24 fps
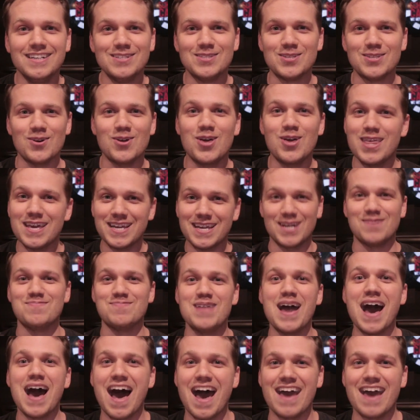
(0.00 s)
Don't think I'm
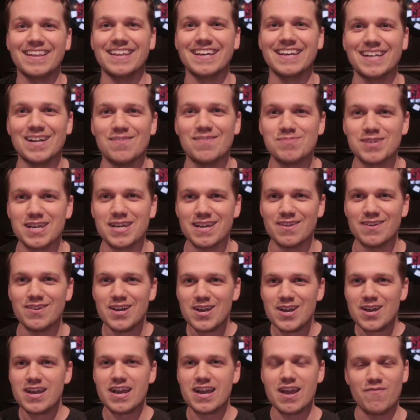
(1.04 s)
not. Like,
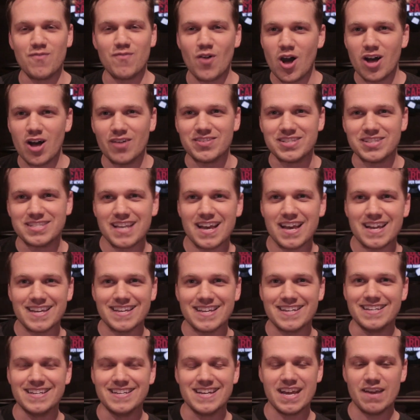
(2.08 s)
if all of a
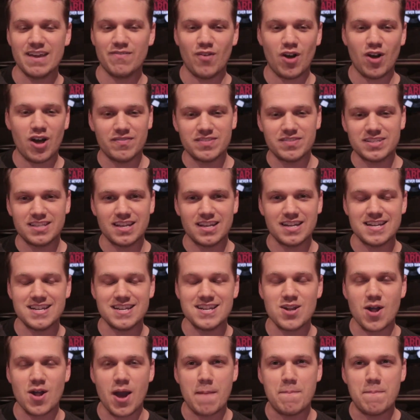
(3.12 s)

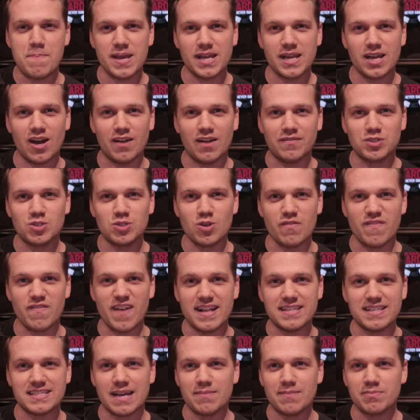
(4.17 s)
sudden, I bink off 2
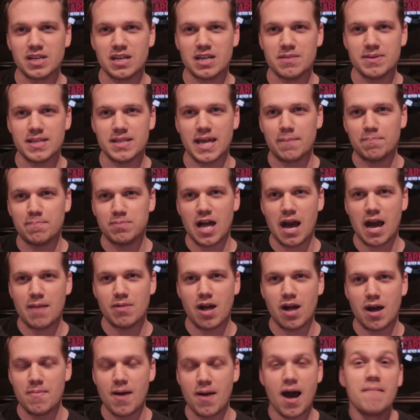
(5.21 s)
events, I'm going to be like blah
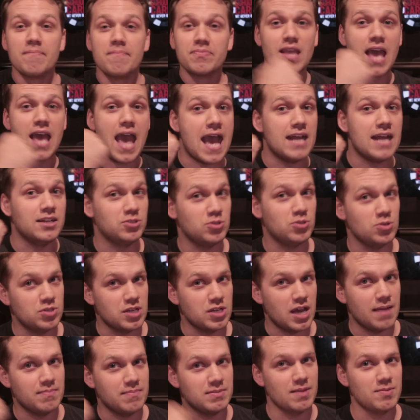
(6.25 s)
blah blah. And
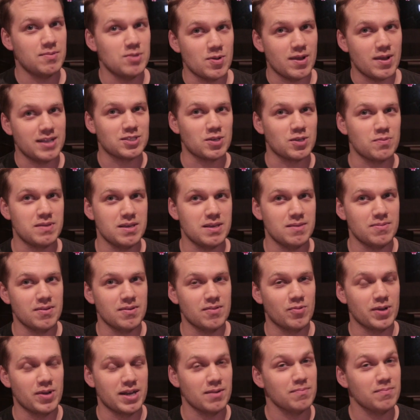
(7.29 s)
2-time WSOP
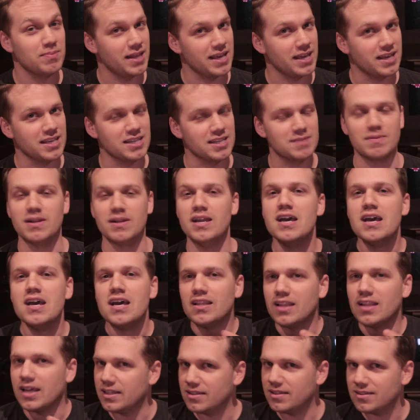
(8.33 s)
winner Blake Eastman.
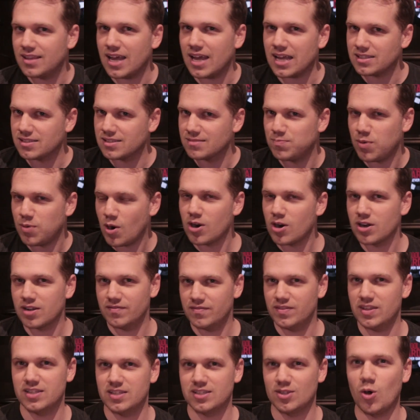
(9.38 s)
Like, that's part of
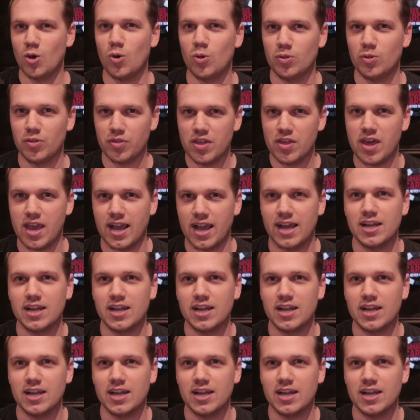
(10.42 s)
this whole thing.